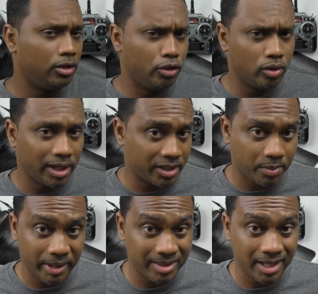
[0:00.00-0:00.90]
don't
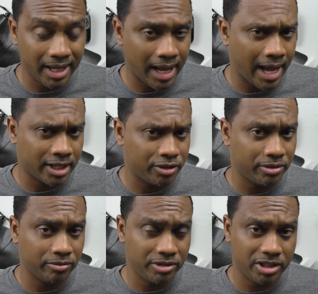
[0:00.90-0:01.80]
expect to get
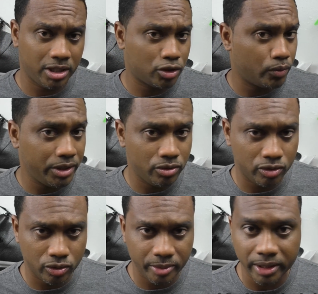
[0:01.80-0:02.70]
accurate results when you
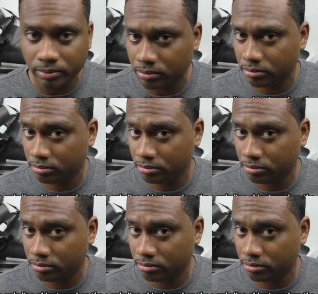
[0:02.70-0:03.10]
zoom in.